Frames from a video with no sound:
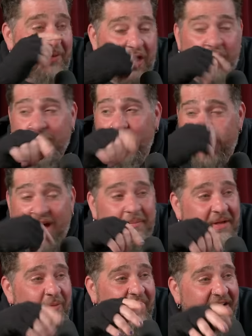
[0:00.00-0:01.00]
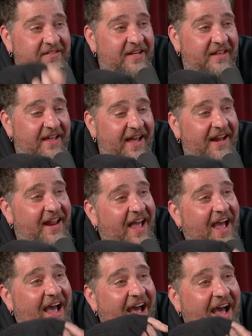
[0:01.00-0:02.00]
we all know what I mean when I say that.
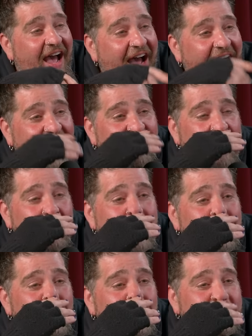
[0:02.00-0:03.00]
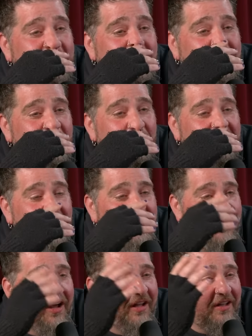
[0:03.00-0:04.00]
I thought maybe your sister was
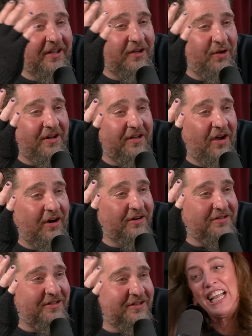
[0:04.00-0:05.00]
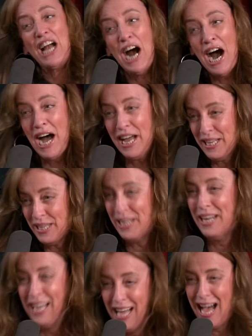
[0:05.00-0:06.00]
like, uh, like you had a younger sister like or so, and that
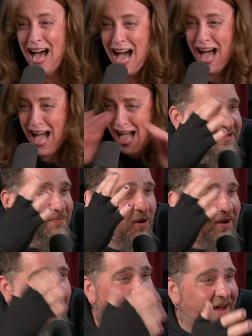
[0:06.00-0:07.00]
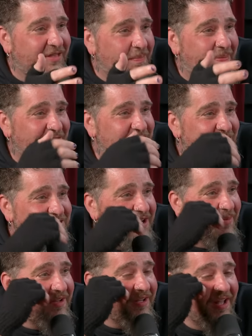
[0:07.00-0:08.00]
was like, like smoking hot in the picture or
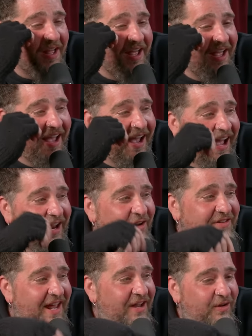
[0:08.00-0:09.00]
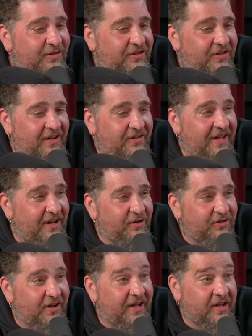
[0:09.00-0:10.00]
something. Anyway, is that how you used to look? Is that how you
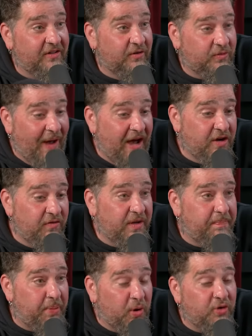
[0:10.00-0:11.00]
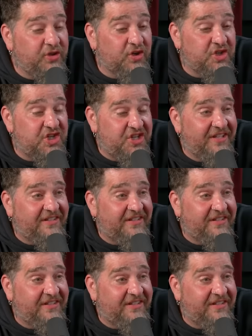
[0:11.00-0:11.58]
used to look like? He goes, wow, you really pulled your shit